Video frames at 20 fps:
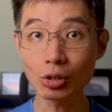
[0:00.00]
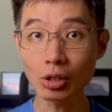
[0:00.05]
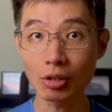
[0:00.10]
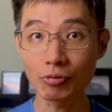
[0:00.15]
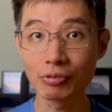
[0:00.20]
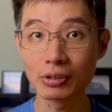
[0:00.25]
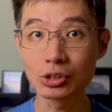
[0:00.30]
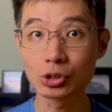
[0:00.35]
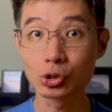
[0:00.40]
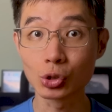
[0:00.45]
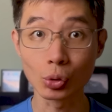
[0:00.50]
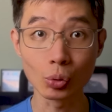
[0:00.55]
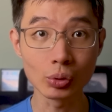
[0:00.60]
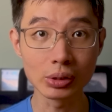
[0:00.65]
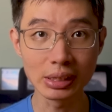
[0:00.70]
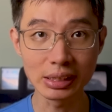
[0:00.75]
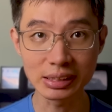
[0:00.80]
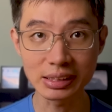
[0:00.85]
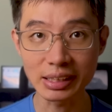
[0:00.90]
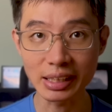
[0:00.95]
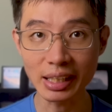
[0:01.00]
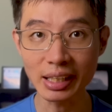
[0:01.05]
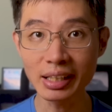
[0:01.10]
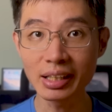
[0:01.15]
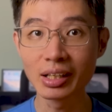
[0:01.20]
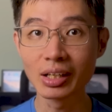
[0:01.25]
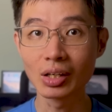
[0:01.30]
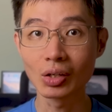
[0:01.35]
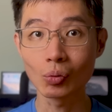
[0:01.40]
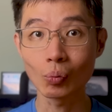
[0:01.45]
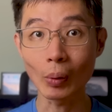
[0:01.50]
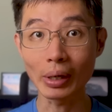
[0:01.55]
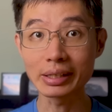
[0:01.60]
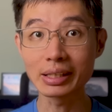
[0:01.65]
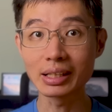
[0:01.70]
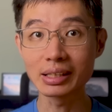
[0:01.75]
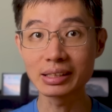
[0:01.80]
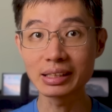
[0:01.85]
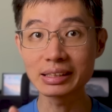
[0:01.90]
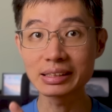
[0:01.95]
often should you DCA,
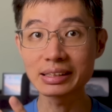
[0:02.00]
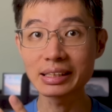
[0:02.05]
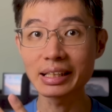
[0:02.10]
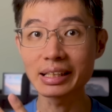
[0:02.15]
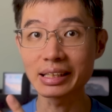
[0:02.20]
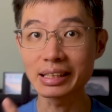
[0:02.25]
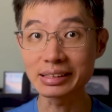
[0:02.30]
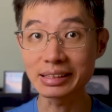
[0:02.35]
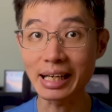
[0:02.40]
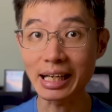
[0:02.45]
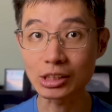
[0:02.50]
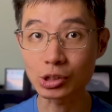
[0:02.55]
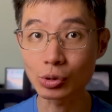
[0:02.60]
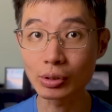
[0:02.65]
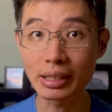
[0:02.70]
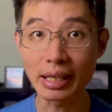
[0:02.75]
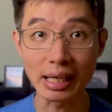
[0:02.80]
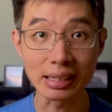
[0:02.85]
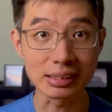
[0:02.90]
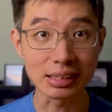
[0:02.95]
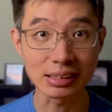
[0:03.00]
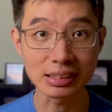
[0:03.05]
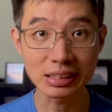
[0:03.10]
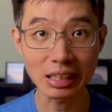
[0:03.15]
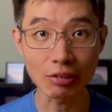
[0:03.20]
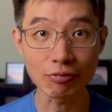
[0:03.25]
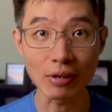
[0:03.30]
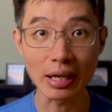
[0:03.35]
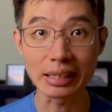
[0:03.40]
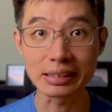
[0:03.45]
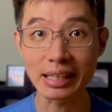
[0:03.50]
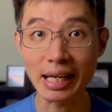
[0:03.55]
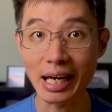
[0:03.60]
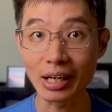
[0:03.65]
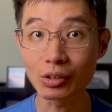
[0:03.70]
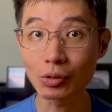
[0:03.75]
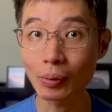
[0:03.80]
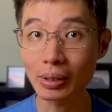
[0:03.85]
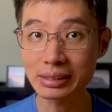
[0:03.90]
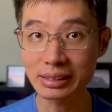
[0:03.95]
whether DCA is actually as safe as
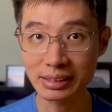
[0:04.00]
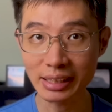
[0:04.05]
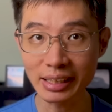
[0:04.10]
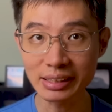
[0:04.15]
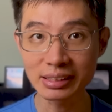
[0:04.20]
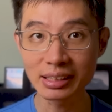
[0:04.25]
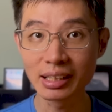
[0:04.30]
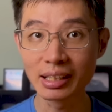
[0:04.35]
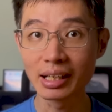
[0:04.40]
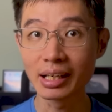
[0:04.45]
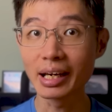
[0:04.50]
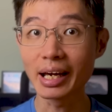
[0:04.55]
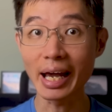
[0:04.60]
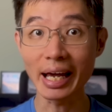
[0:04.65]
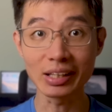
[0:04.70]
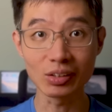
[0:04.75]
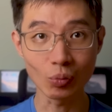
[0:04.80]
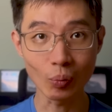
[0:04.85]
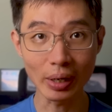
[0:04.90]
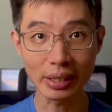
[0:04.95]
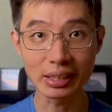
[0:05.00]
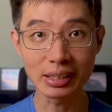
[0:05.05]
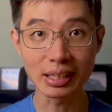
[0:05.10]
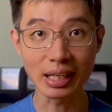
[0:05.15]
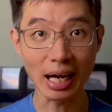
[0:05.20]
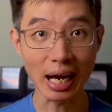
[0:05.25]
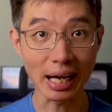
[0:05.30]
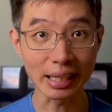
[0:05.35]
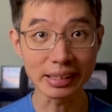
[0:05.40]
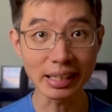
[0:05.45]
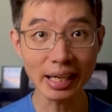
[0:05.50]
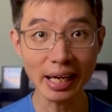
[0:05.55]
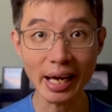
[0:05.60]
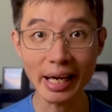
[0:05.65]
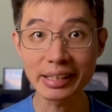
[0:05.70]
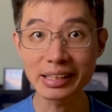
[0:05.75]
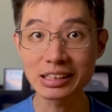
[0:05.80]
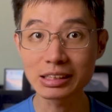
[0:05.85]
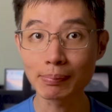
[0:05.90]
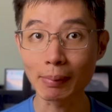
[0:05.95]
everyone says, and whether are there
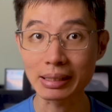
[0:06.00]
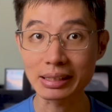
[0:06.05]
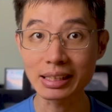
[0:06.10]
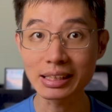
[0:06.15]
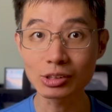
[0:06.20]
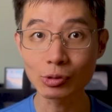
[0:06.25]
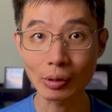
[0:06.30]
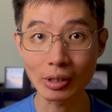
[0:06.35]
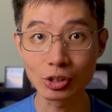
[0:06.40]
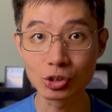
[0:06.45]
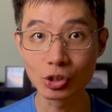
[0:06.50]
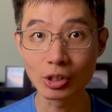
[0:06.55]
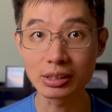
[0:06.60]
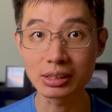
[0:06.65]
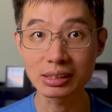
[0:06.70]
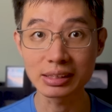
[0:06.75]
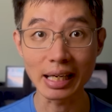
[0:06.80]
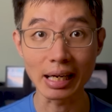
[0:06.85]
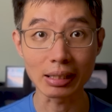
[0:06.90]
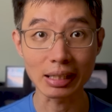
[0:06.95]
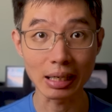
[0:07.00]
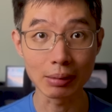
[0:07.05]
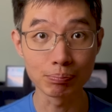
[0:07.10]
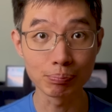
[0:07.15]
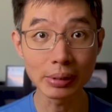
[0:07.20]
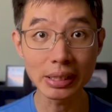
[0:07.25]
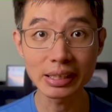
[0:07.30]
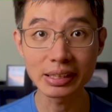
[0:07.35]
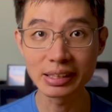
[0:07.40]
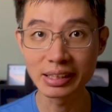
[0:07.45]
any smarter strategies that can beat